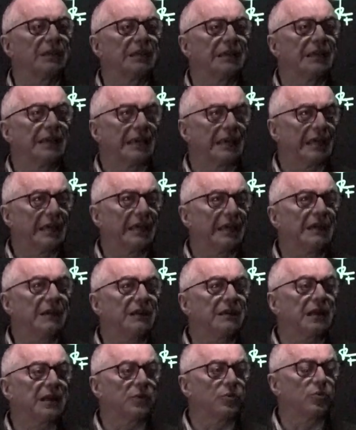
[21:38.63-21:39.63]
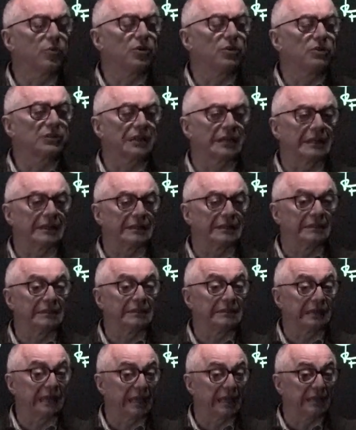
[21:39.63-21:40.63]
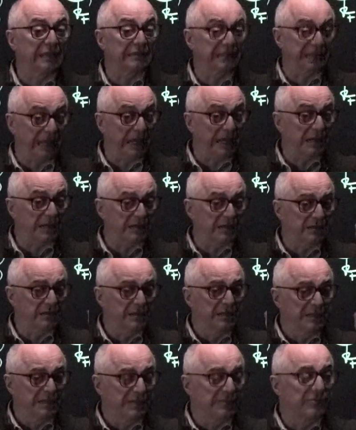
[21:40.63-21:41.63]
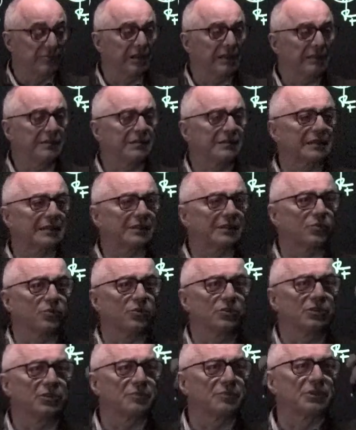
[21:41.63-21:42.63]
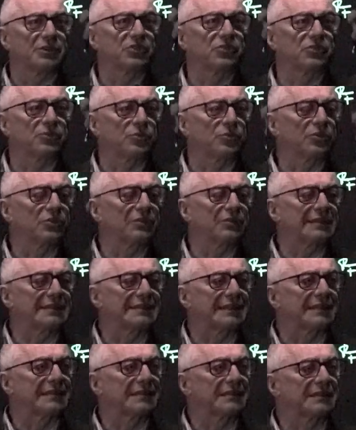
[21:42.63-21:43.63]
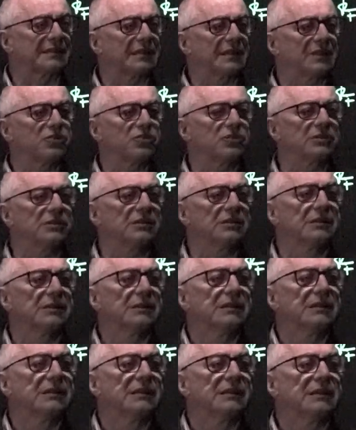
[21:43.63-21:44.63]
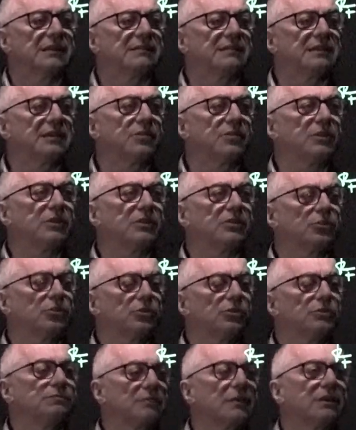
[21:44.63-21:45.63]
air and water, and in this case air is greater than the water because the water is under tension, is equal to